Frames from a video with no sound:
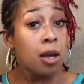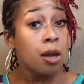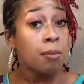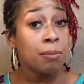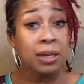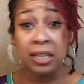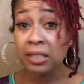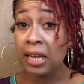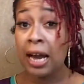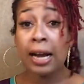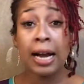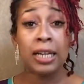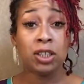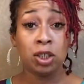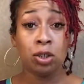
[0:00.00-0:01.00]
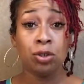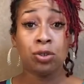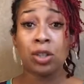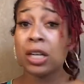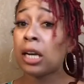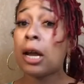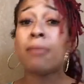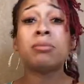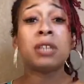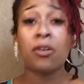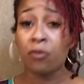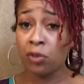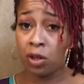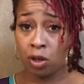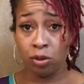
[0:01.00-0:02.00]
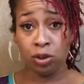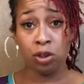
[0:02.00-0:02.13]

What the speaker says: Because I got children and I'm definitely going to